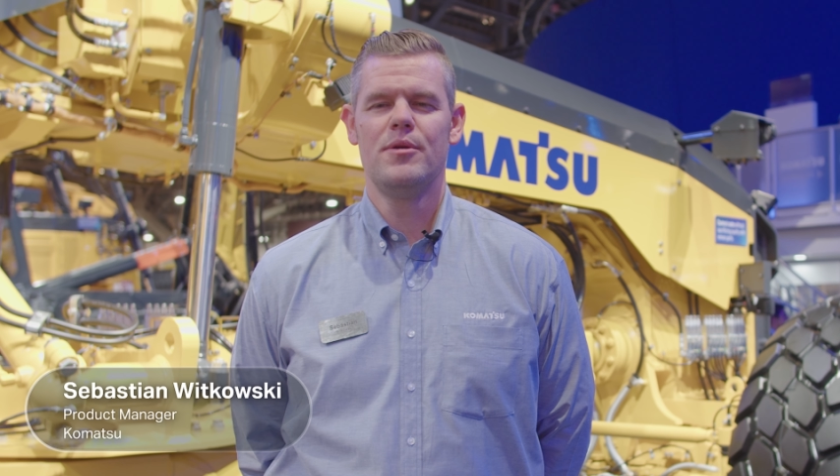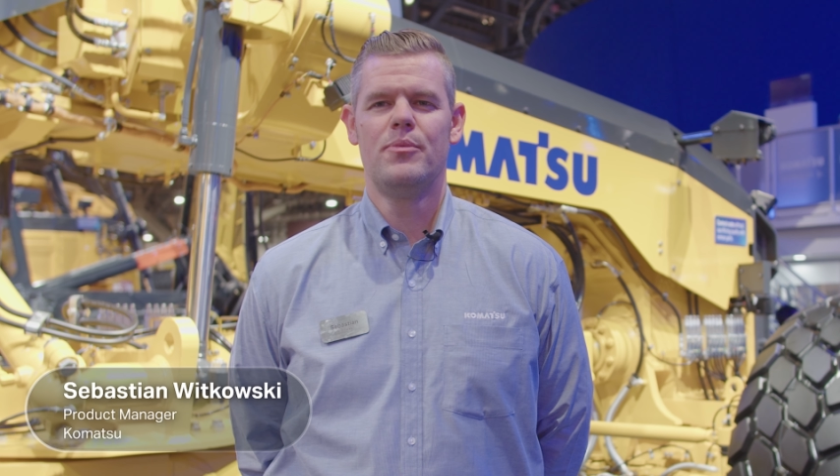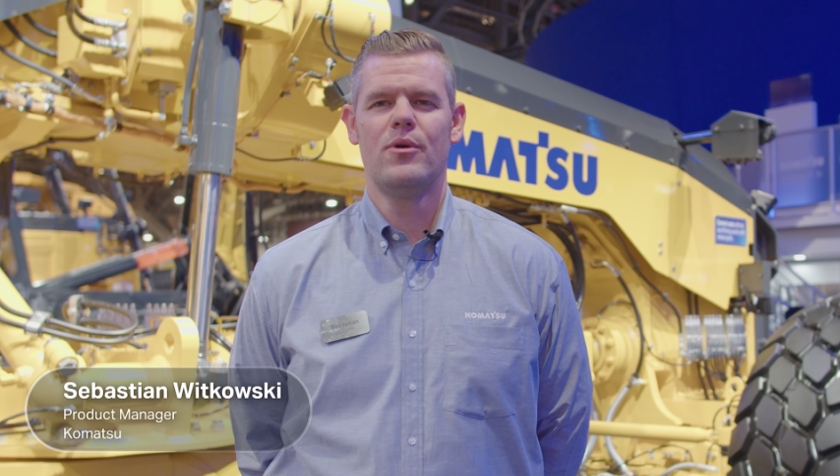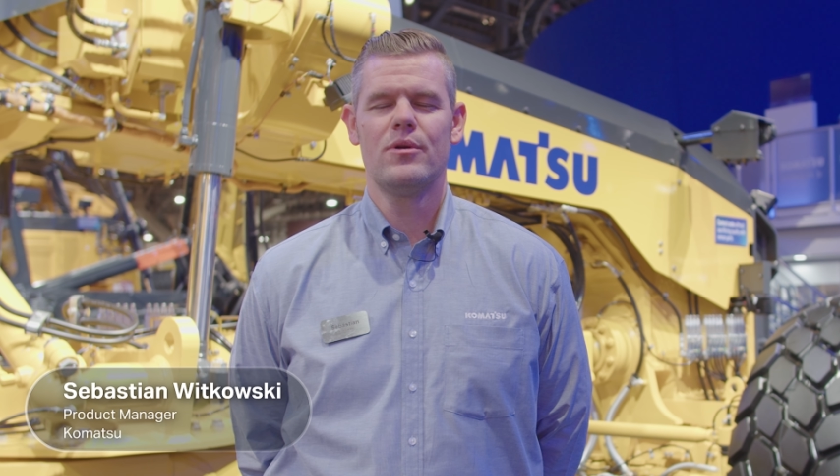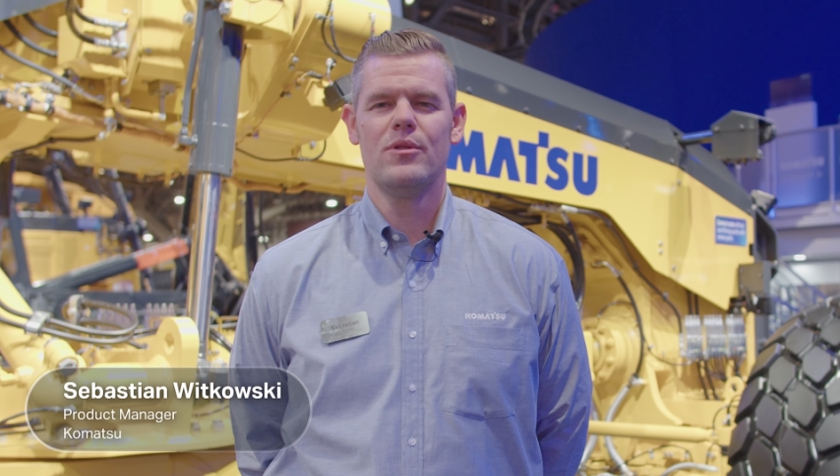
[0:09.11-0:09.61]

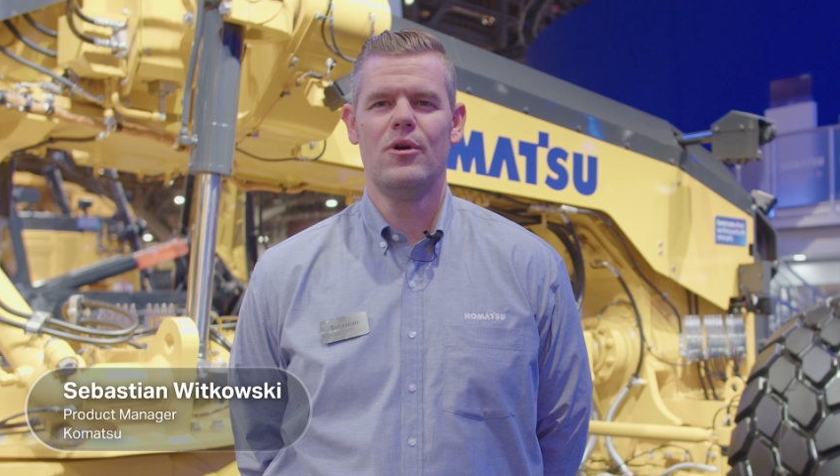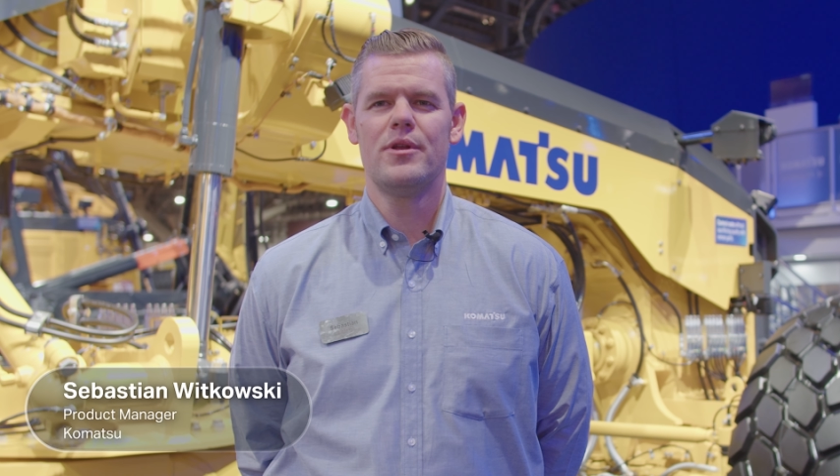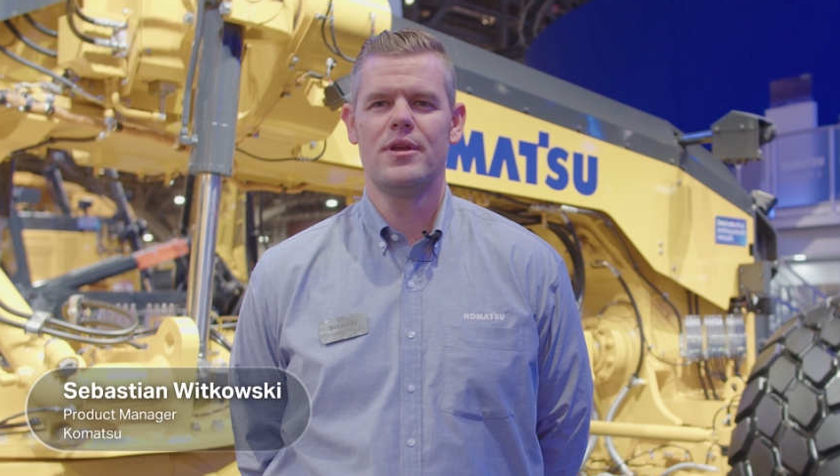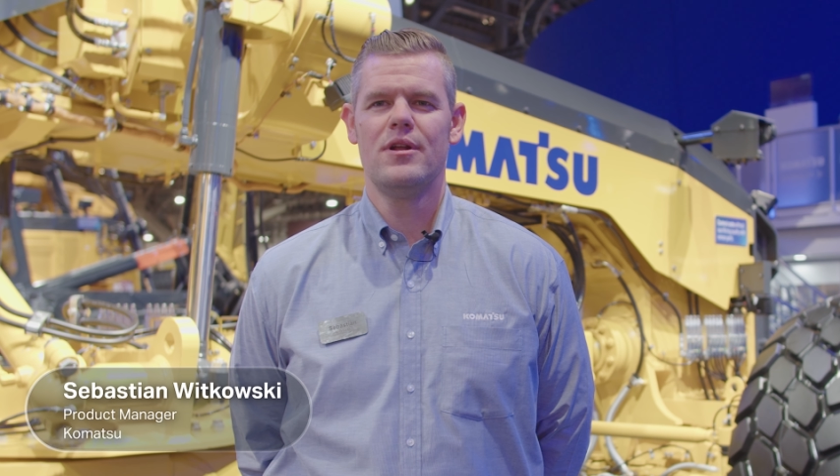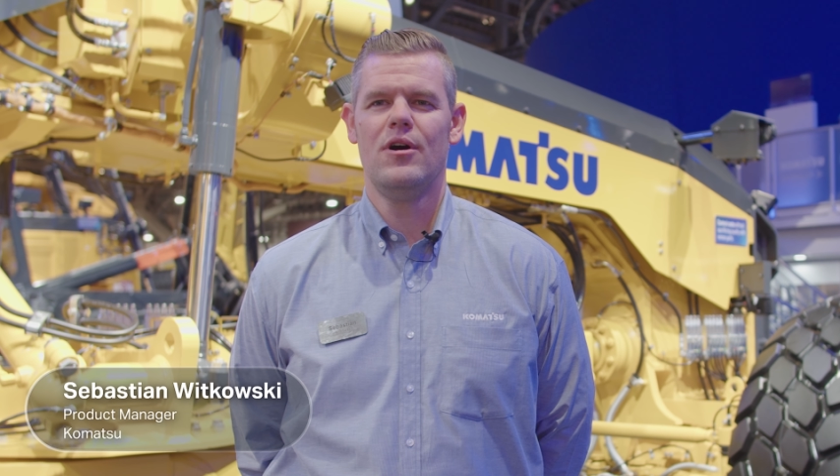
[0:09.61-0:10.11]
Import
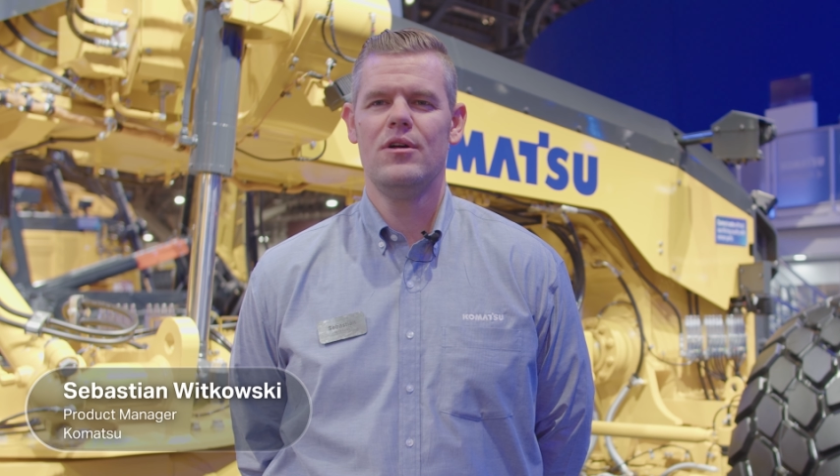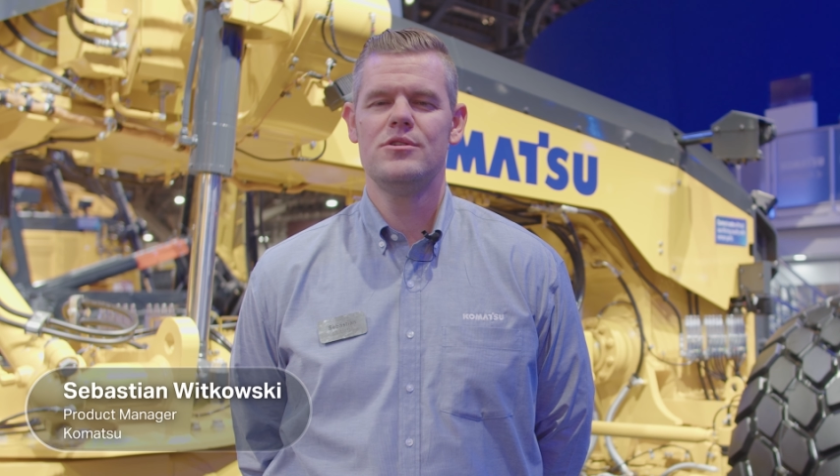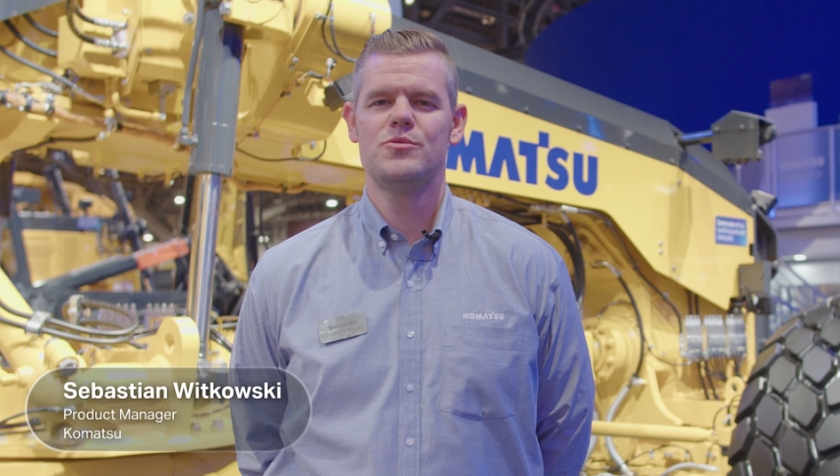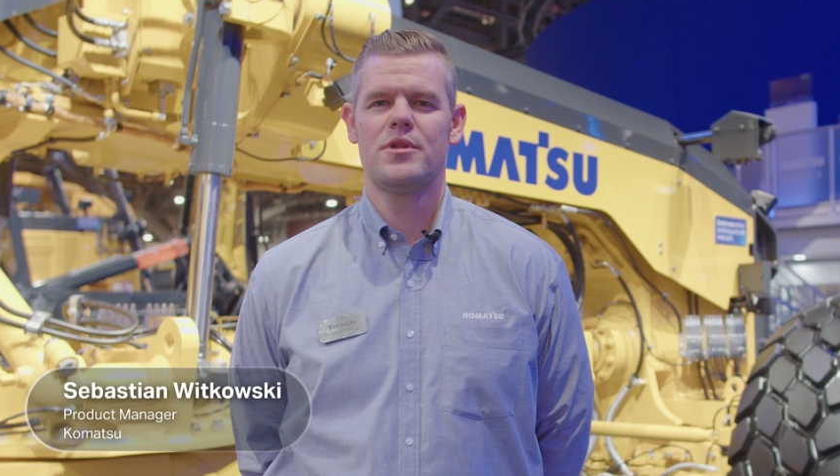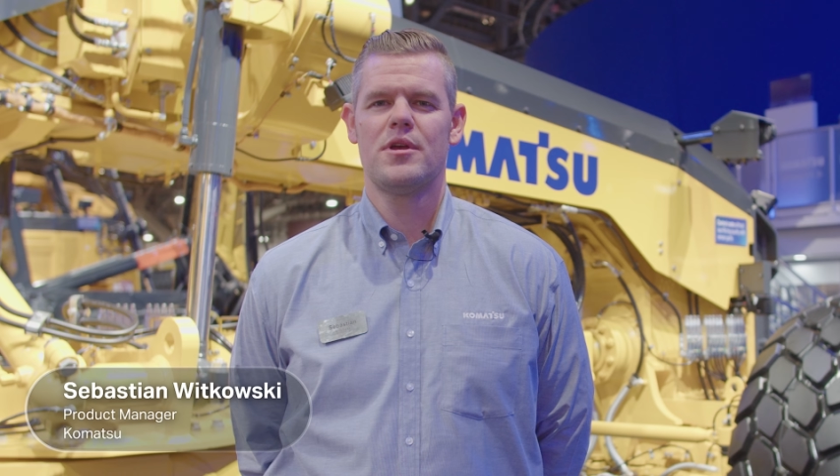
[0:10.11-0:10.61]
Loading and Haulage with